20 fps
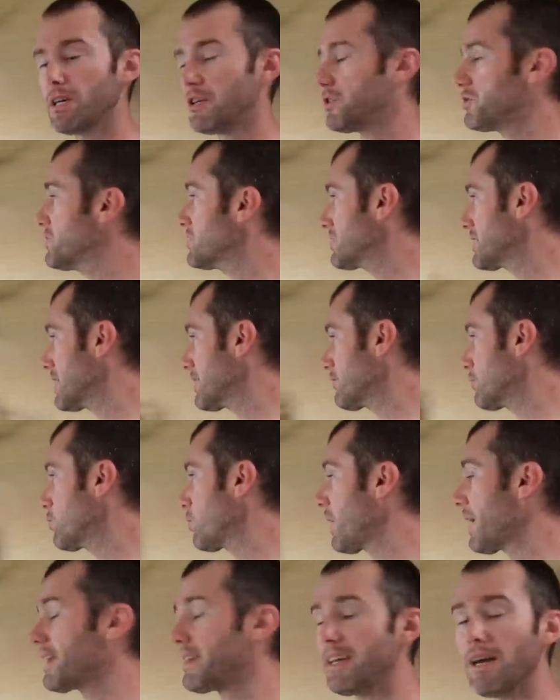could just kind of
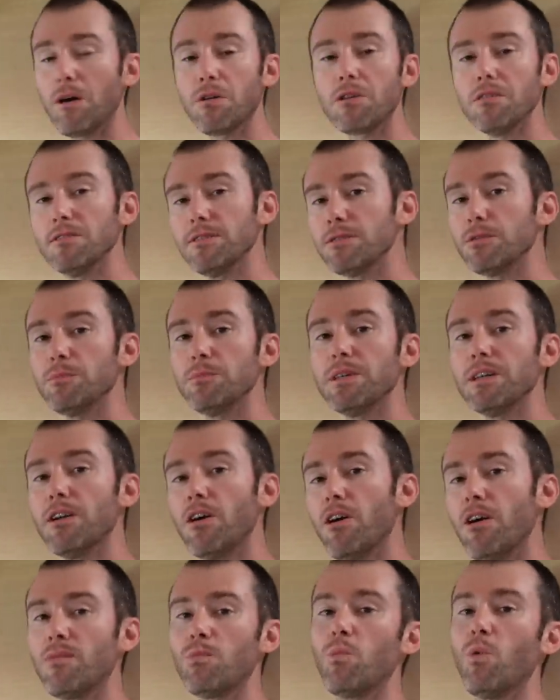grind out a little bit
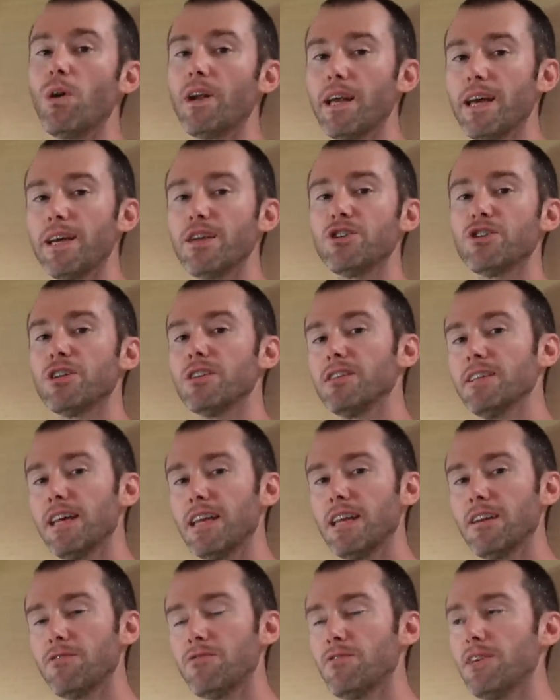on one edge and
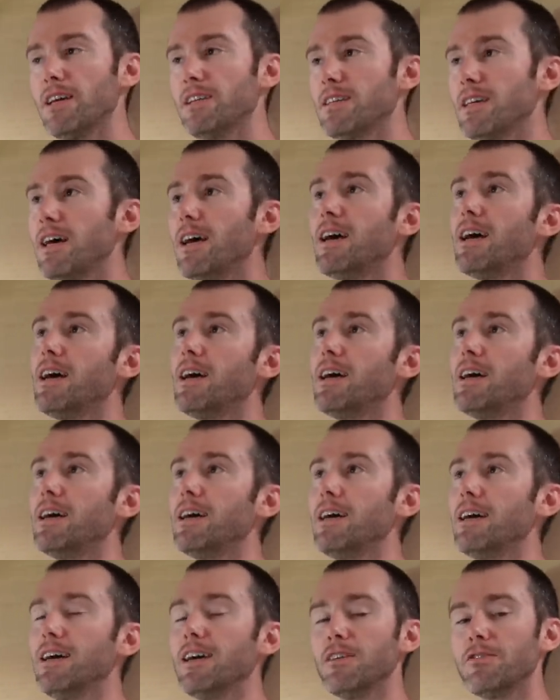let it fit.
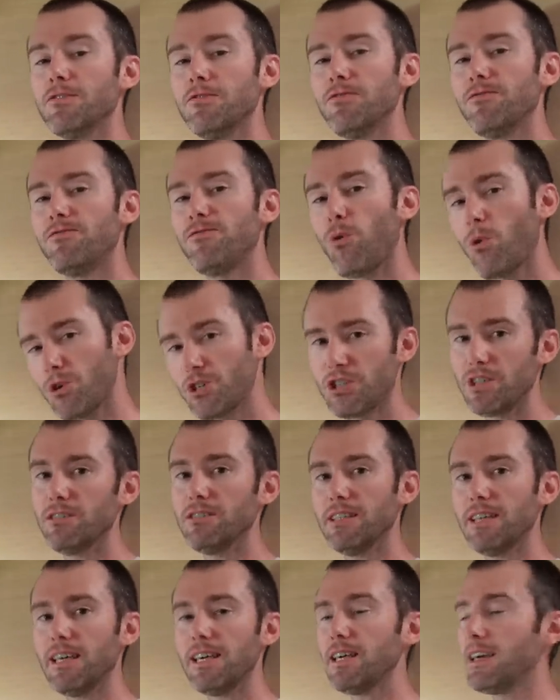
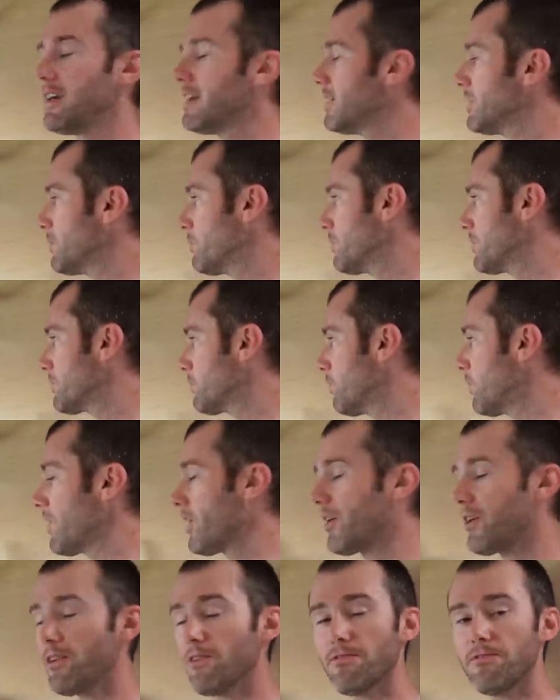Unfortunately, with
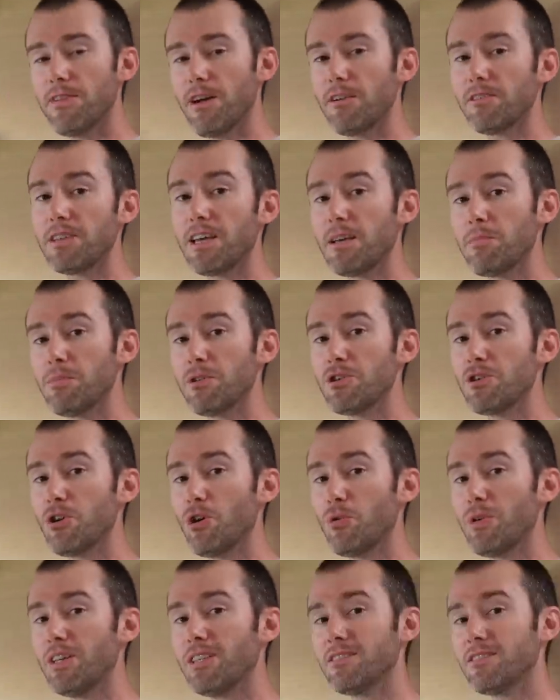where Fontaine
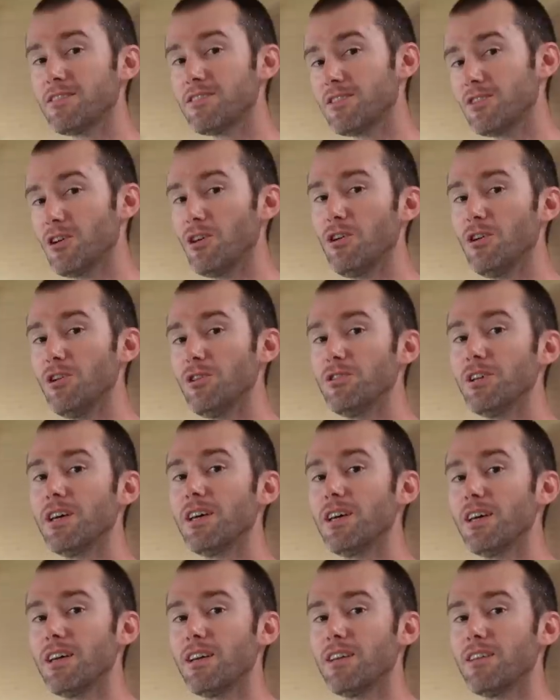Peugeot installed
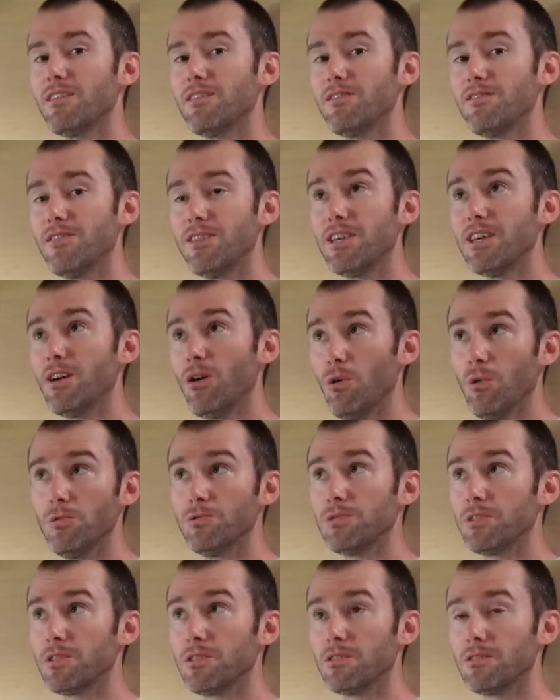the
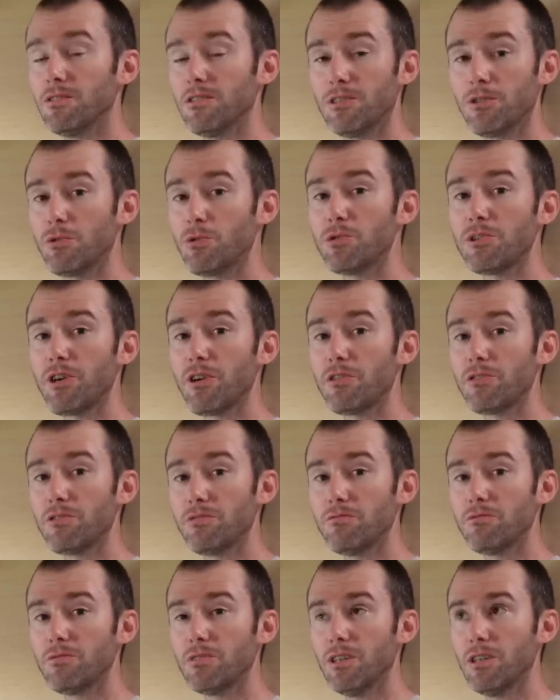old Cruiser
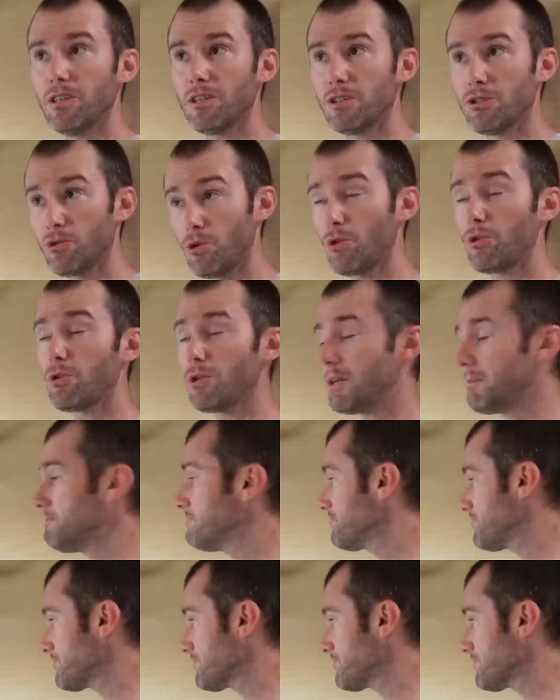control unit,